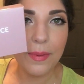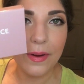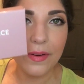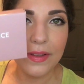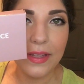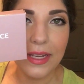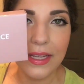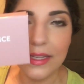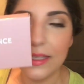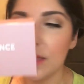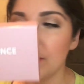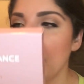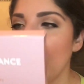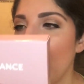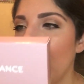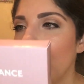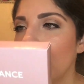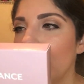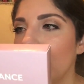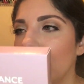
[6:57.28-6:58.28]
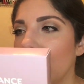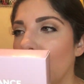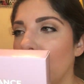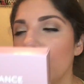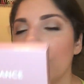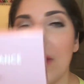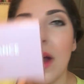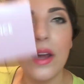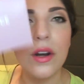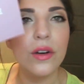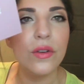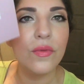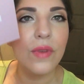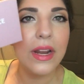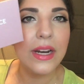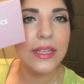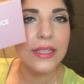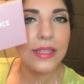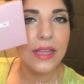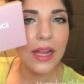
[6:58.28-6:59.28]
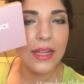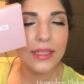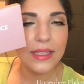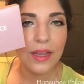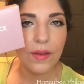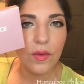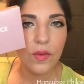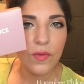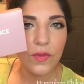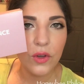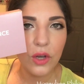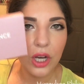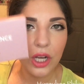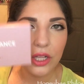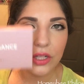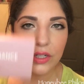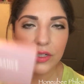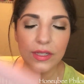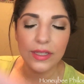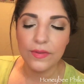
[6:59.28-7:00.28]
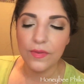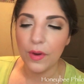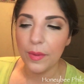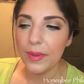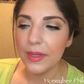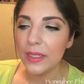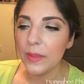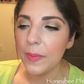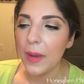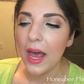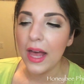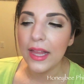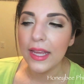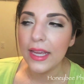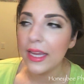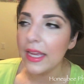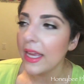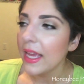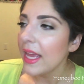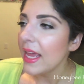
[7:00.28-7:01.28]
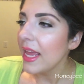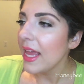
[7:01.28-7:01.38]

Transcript: a Beverly Hills palette called Modern Renaissance. I have a few colors from this palette.